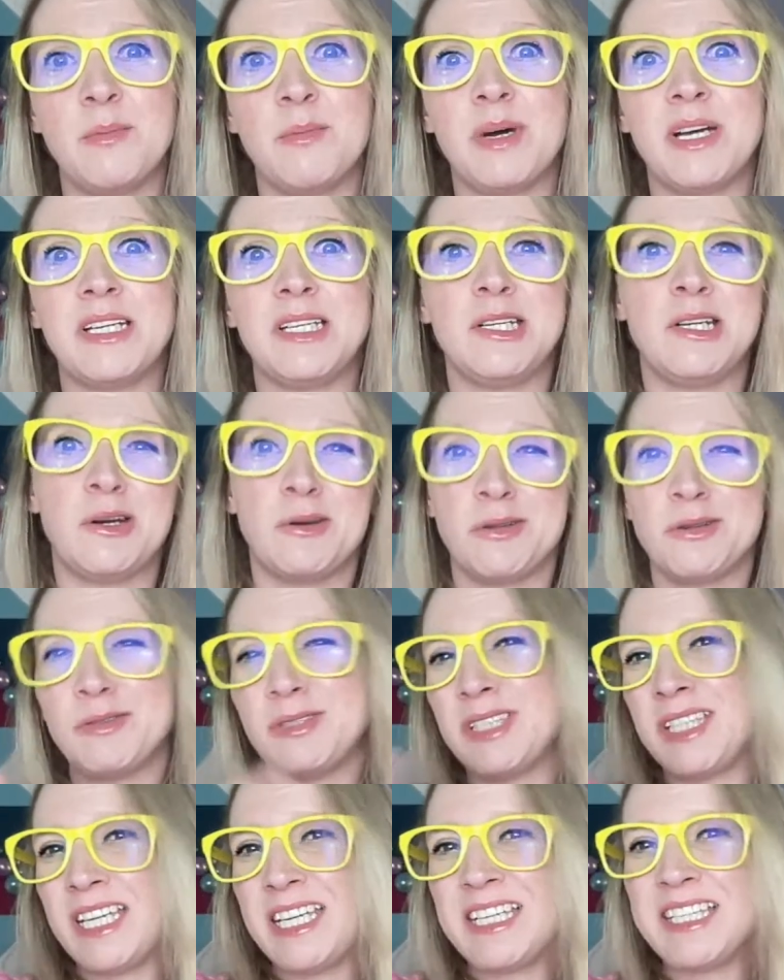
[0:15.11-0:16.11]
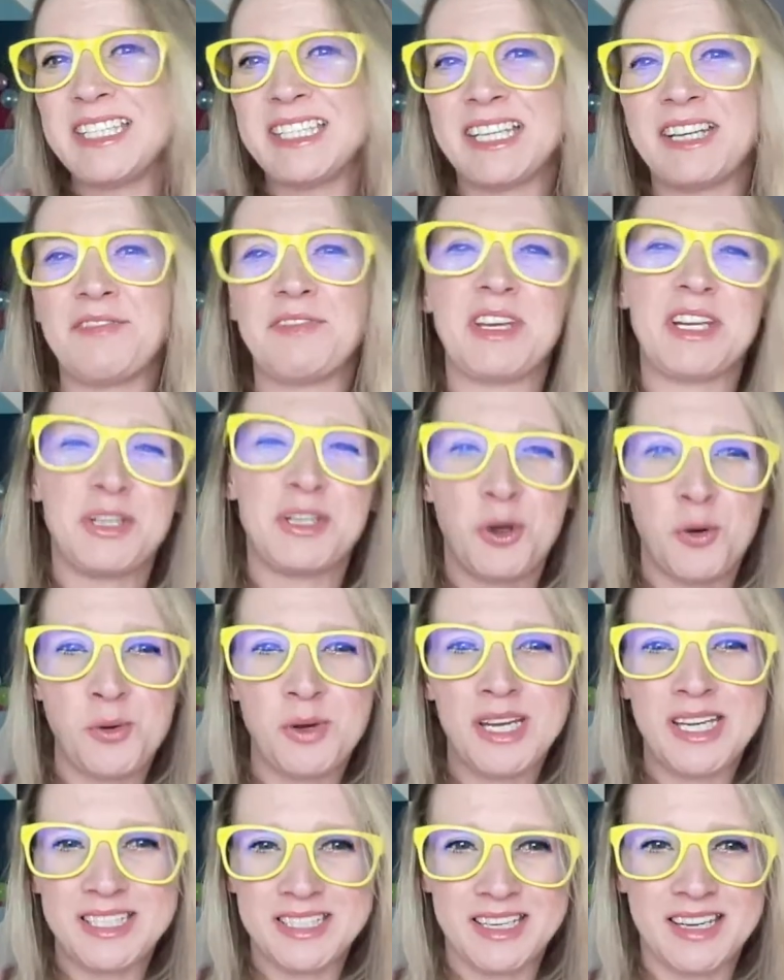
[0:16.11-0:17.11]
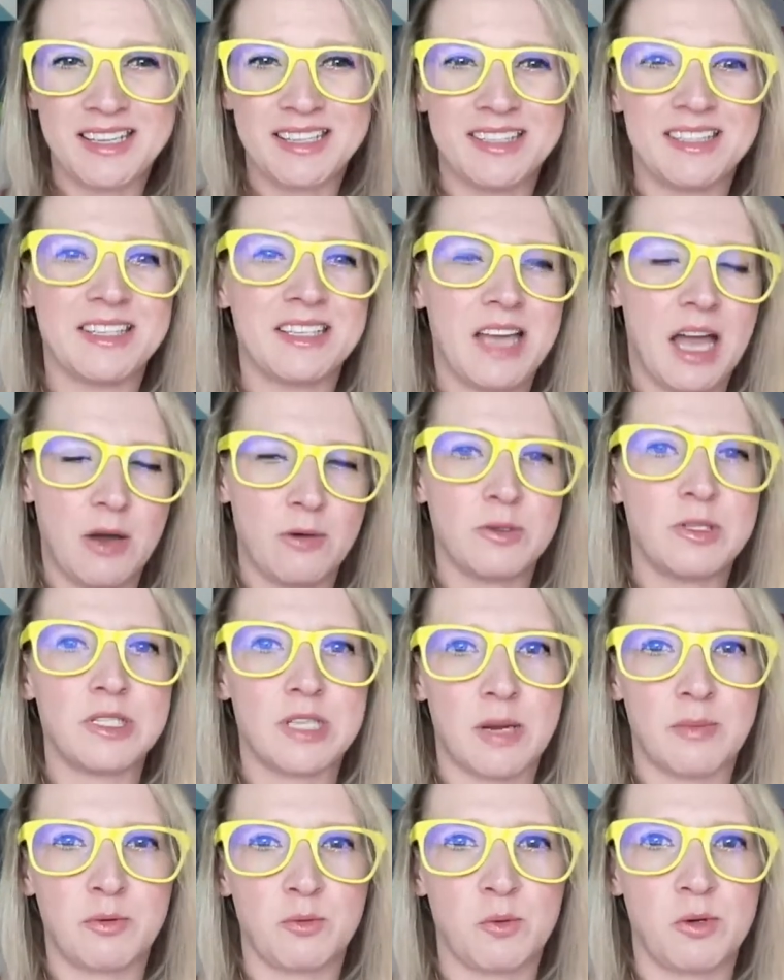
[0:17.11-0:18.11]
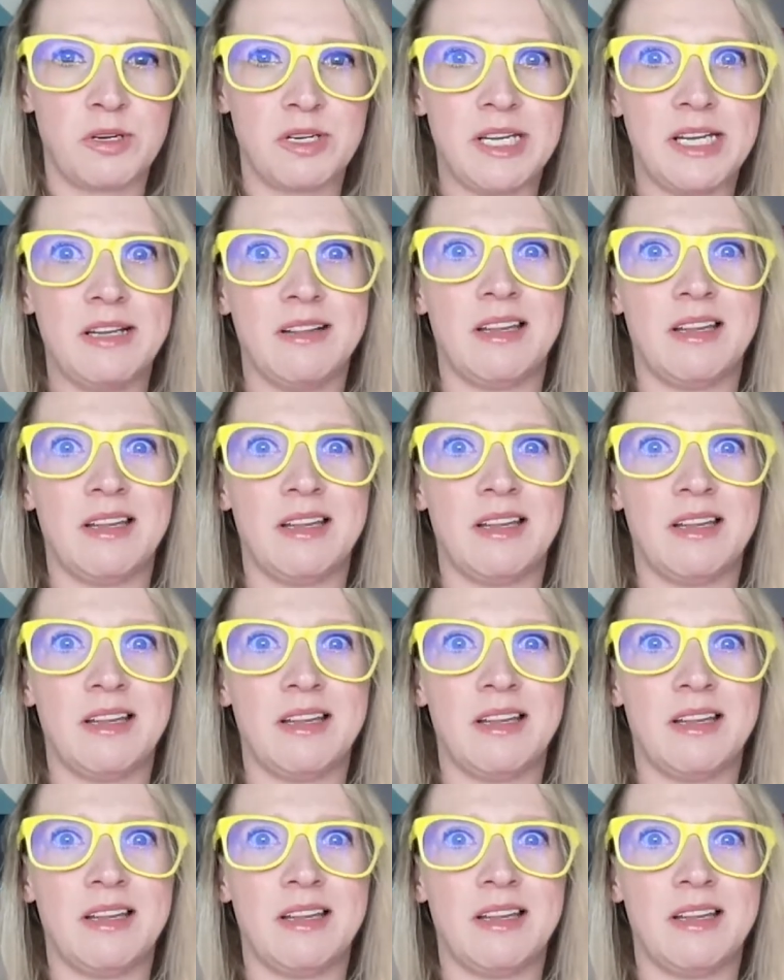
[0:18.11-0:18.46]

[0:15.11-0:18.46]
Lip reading: But those things that if they don't get done, the house stops working.